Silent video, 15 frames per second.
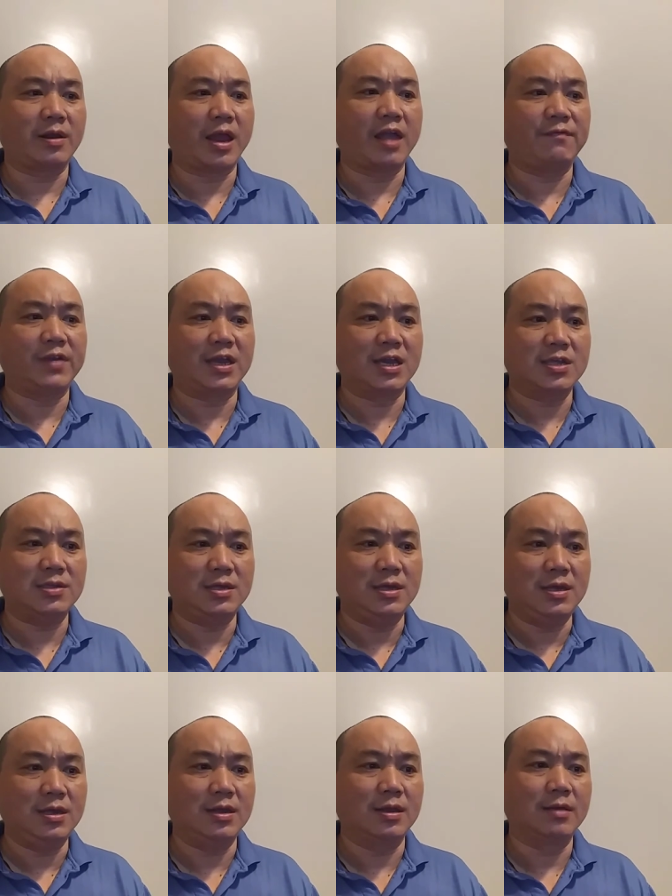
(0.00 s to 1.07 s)
efficacy,
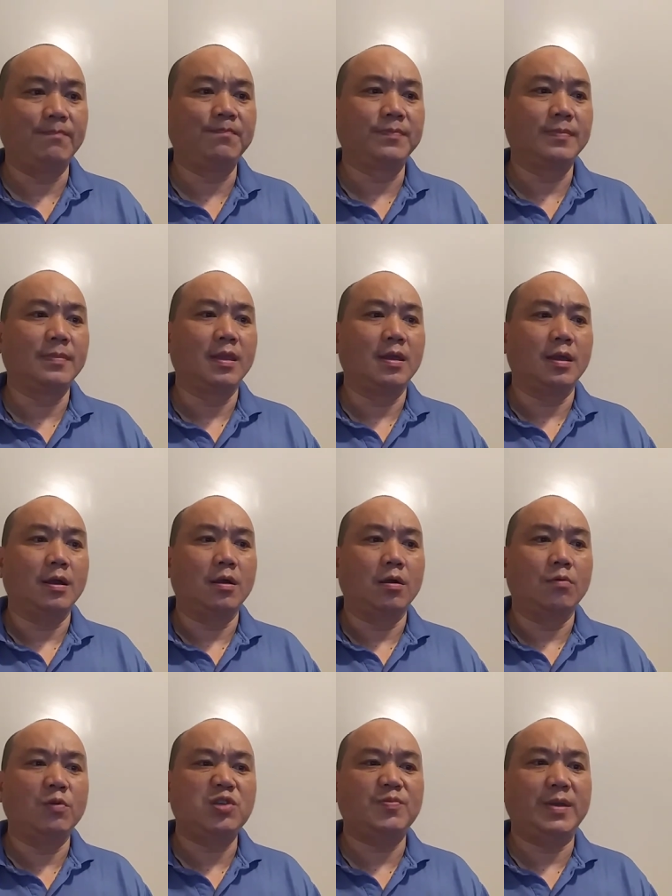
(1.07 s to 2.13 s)

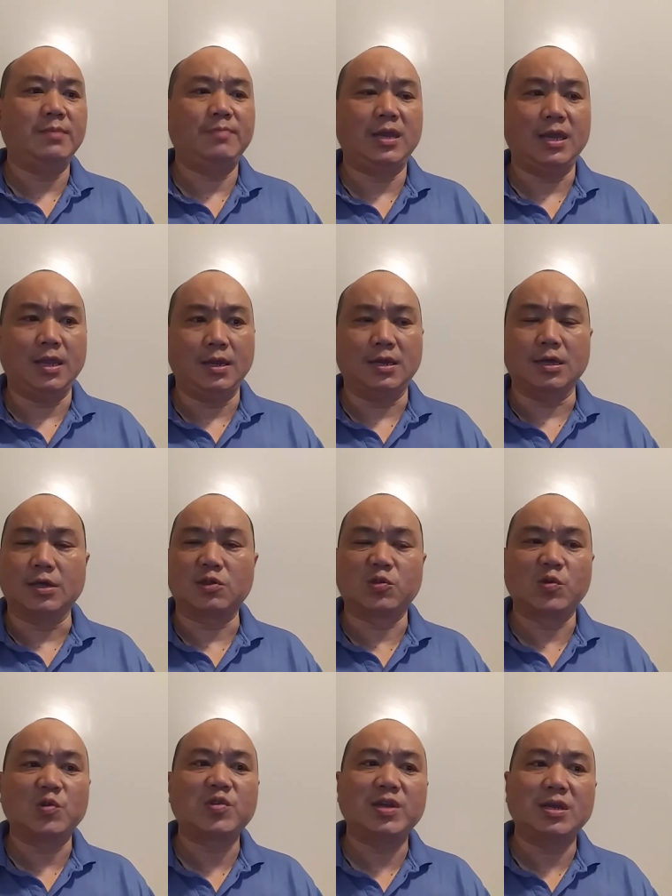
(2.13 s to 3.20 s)
which may be in the
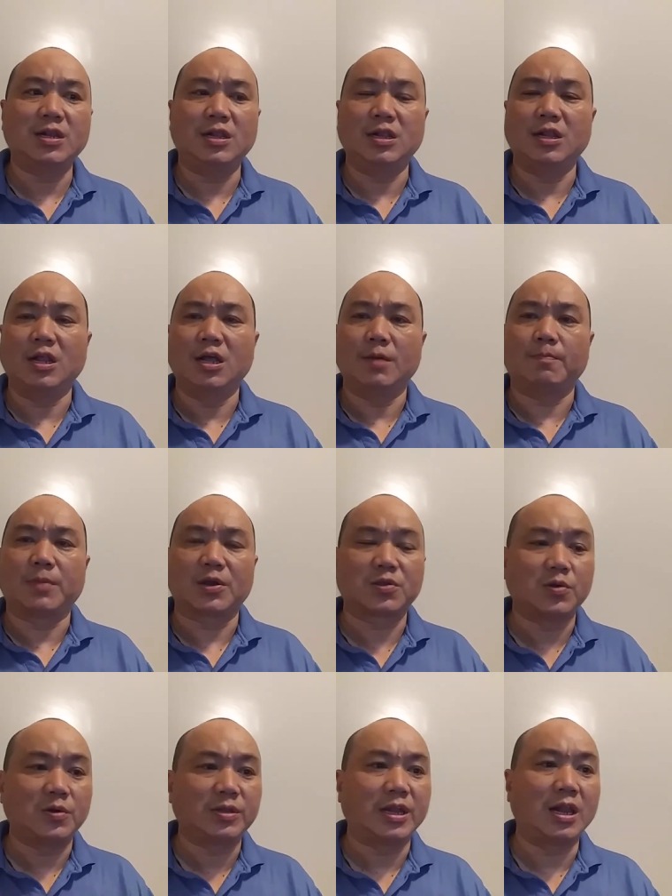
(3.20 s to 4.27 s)
social,
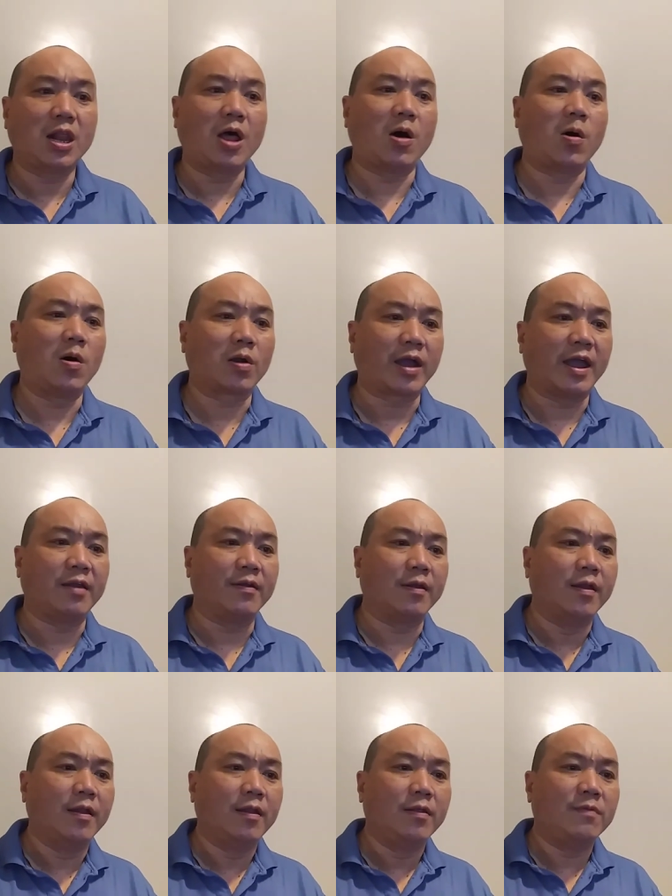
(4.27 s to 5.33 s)
personal, or
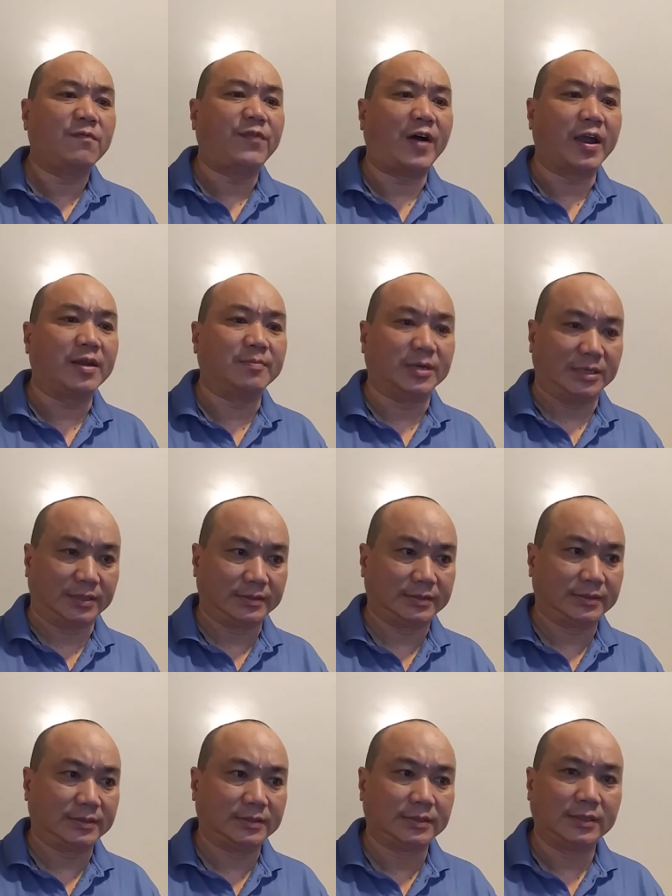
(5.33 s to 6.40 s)
environment.
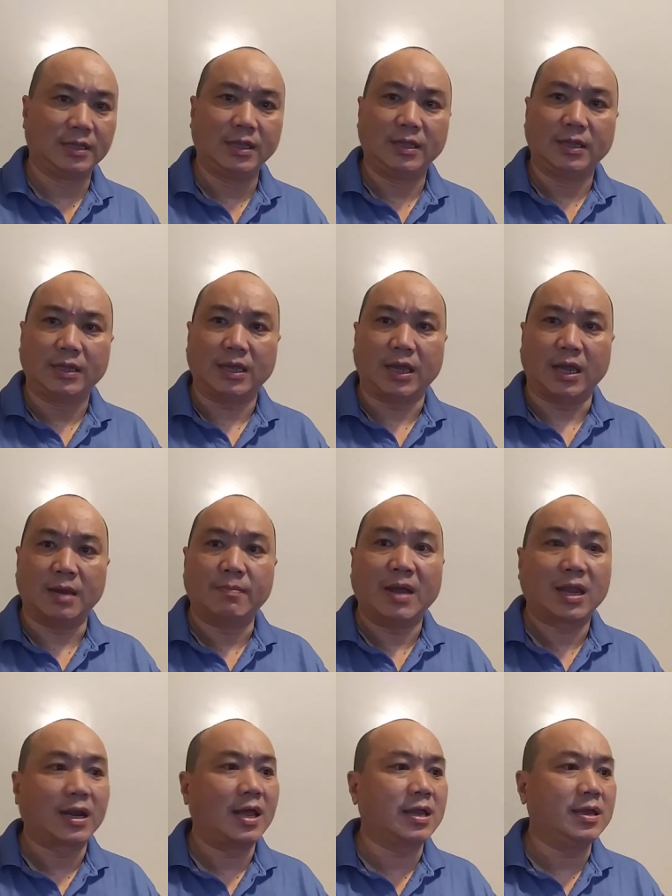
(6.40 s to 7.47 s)
And my
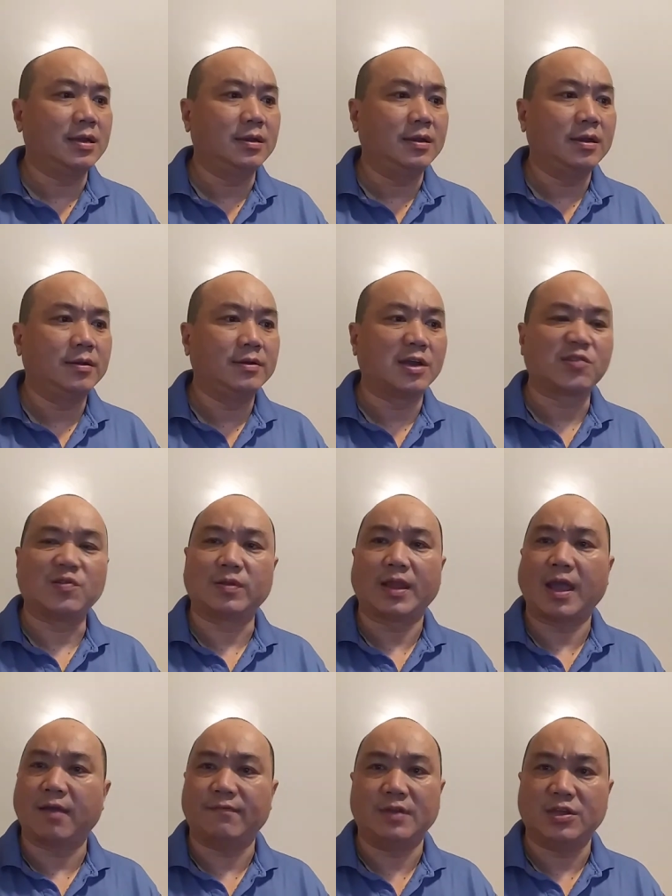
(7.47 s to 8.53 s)
client does not
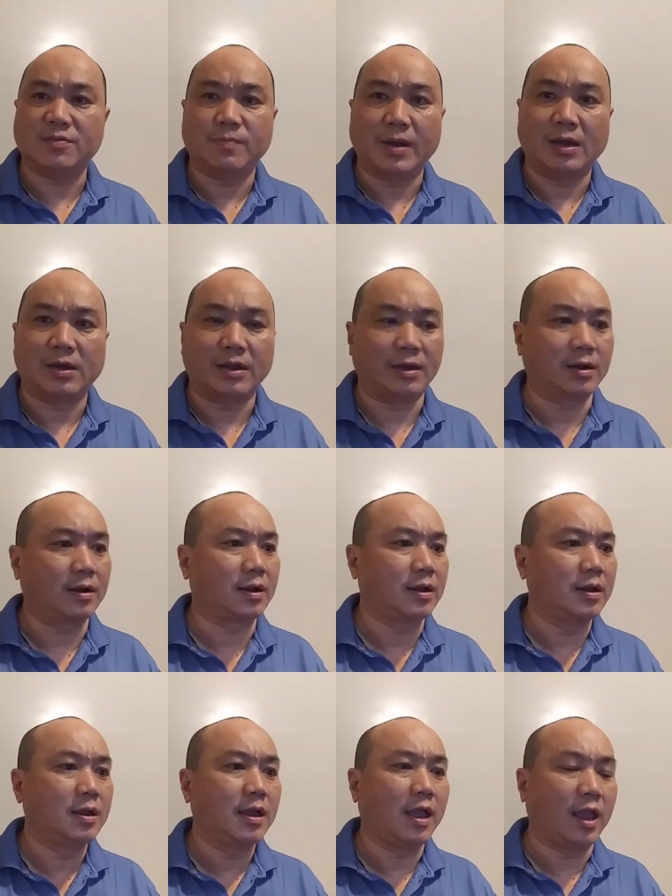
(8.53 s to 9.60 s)
have this barrier
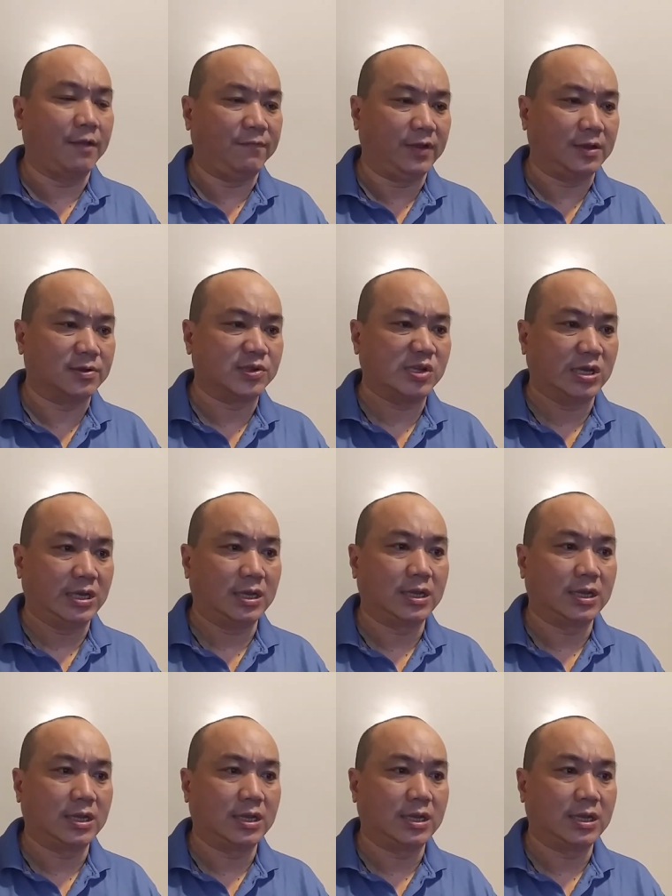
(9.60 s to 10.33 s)
efficacy.